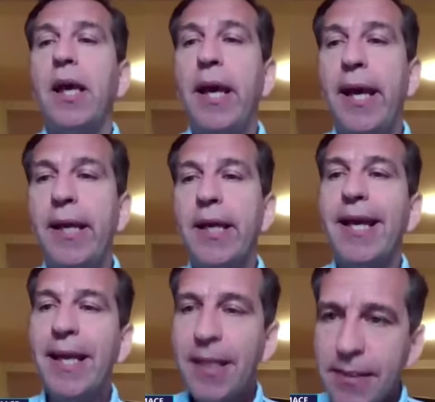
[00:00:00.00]
And
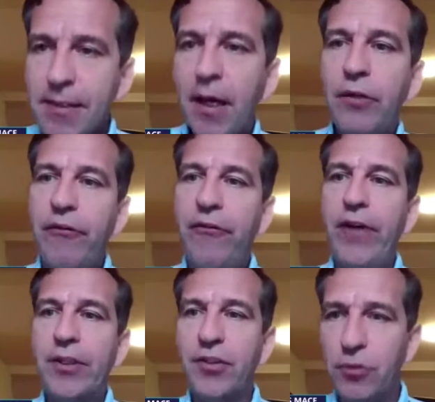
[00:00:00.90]
inside the
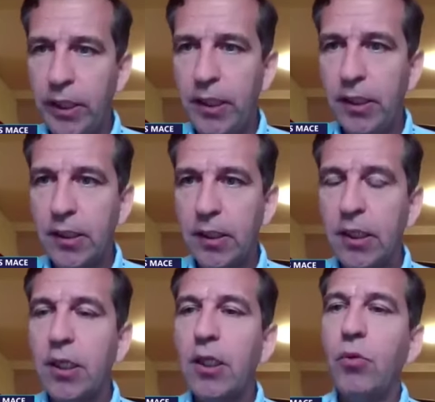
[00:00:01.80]
factory,
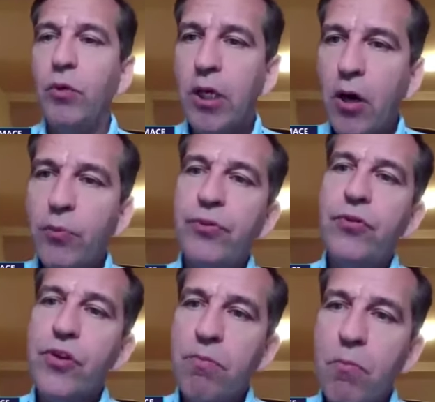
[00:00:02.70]
we're going to produce
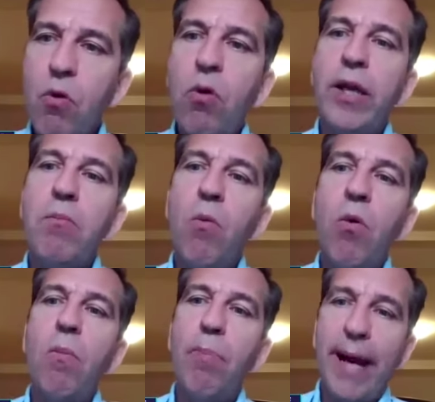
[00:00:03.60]
more and more
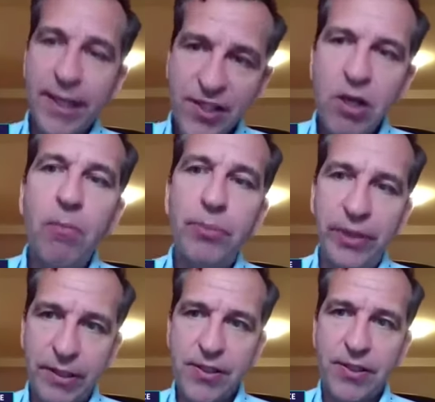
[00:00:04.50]
bikes
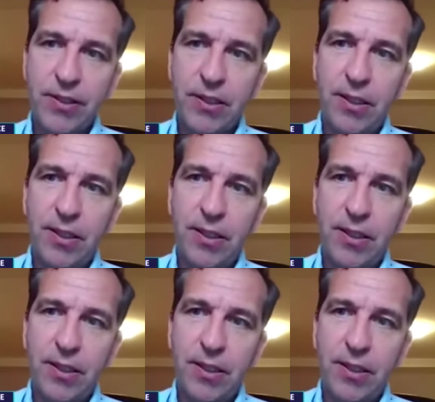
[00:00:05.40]
components.